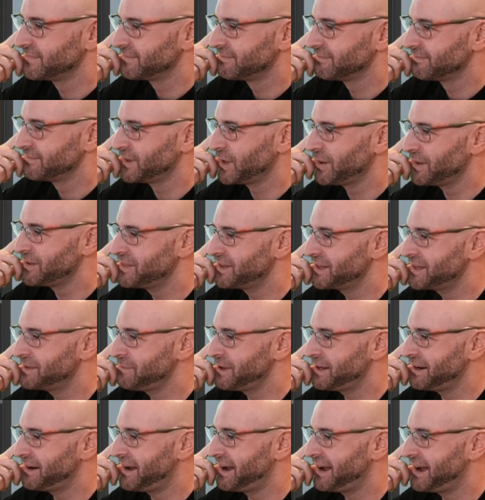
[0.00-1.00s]
No, I think he
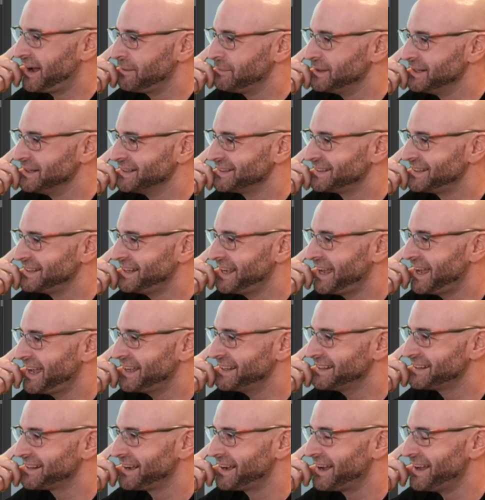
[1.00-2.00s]
meant hobbyist. He
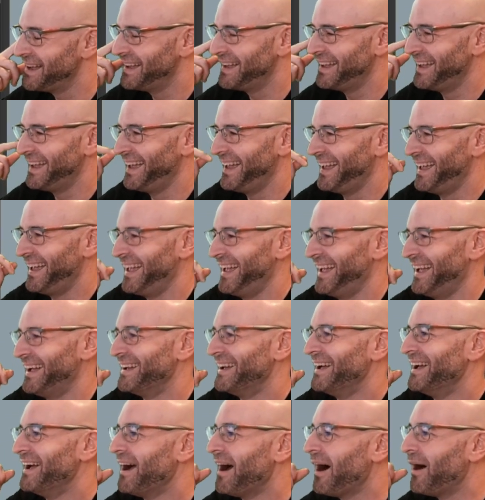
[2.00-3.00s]
hates
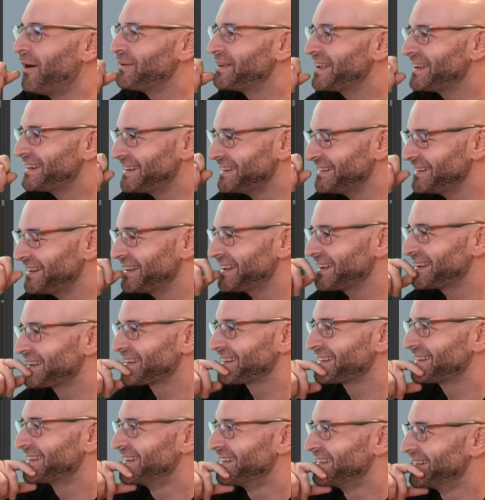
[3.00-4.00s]
Oh yeah, like
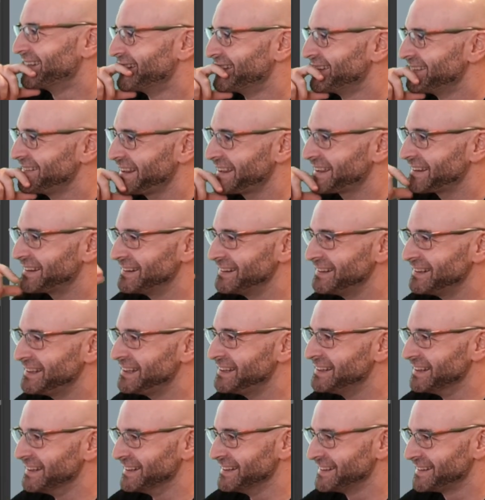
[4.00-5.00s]
an
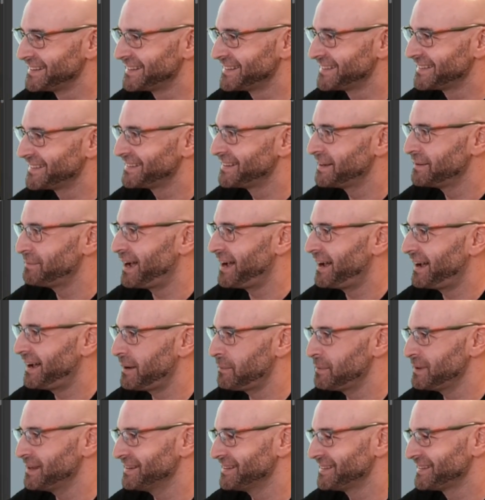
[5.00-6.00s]
elitist. I'm a
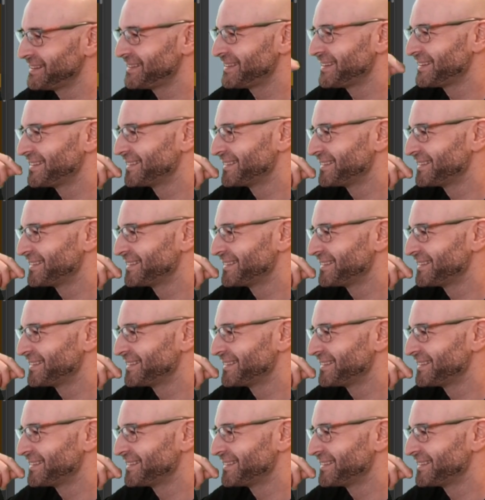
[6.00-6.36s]
hobbyist.